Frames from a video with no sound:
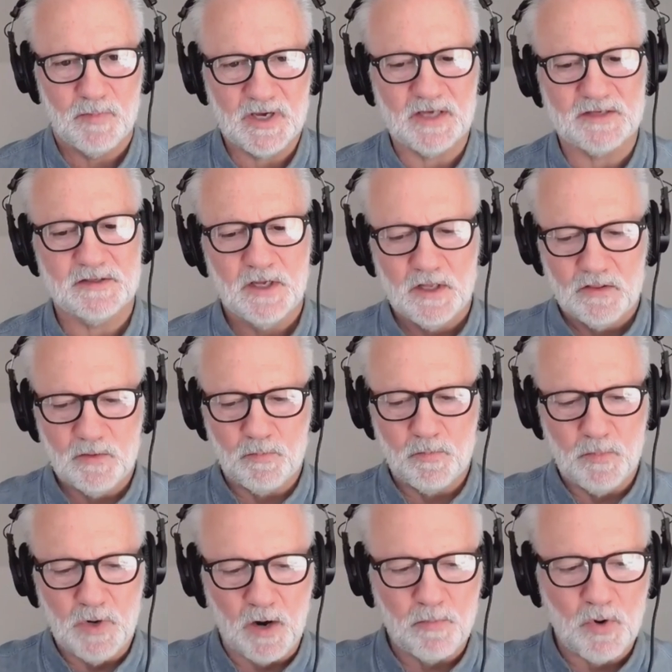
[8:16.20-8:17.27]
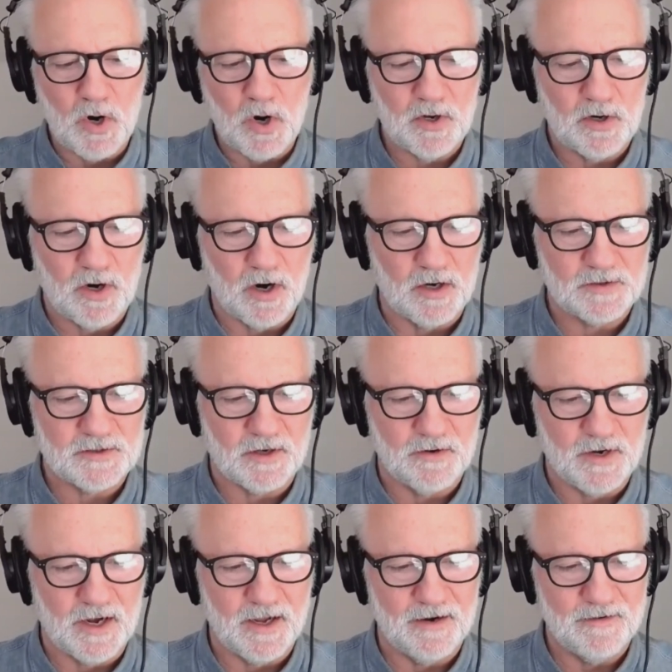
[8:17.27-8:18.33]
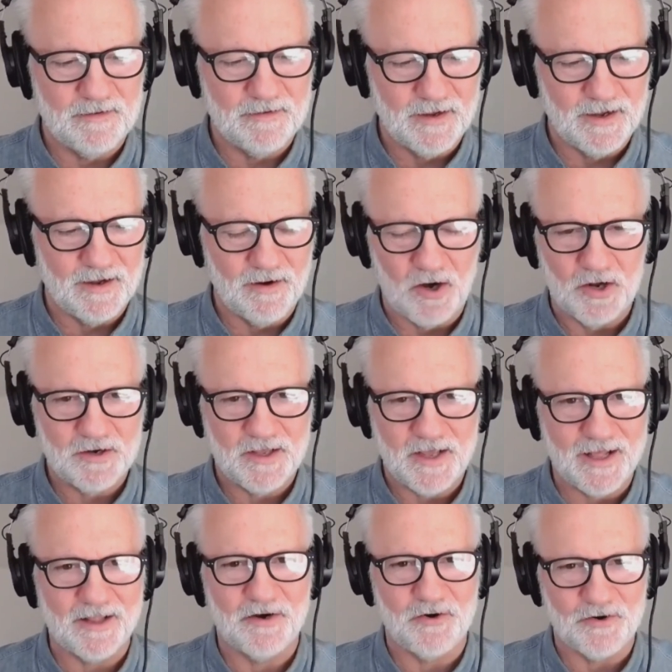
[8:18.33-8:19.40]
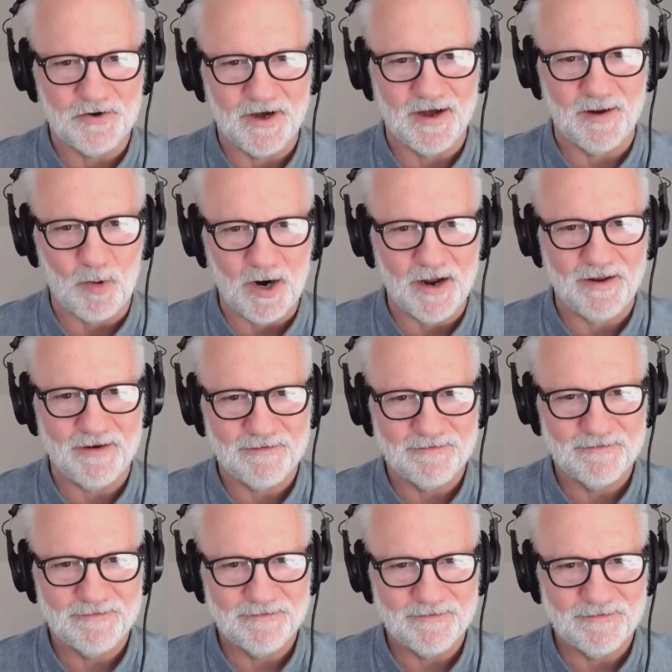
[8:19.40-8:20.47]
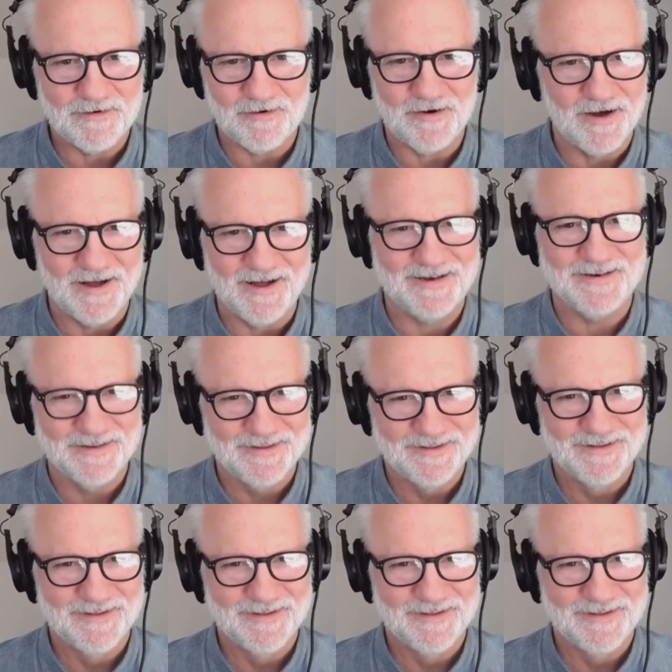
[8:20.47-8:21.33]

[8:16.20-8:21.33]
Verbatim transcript: Because our broken hearts are not on calendar time, right? They're not.